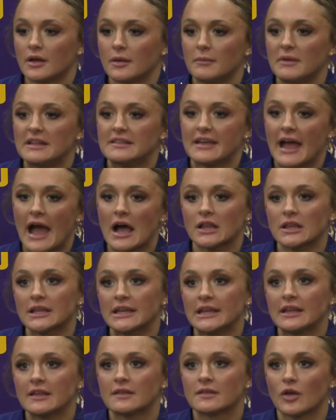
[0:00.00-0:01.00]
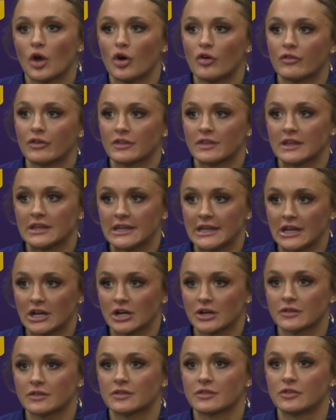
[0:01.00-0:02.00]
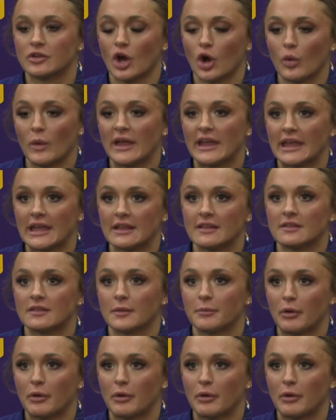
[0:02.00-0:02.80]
mentalities over the years going into